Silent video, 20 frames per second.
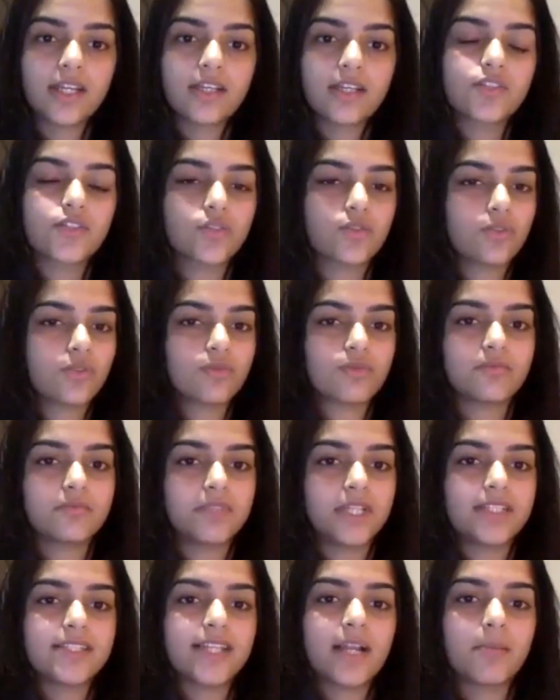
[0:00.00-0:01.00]
So
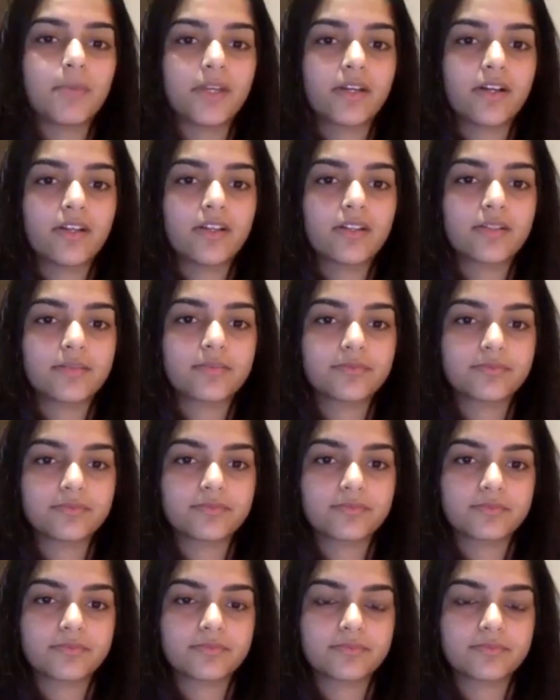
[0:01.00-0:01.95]
that's helpful.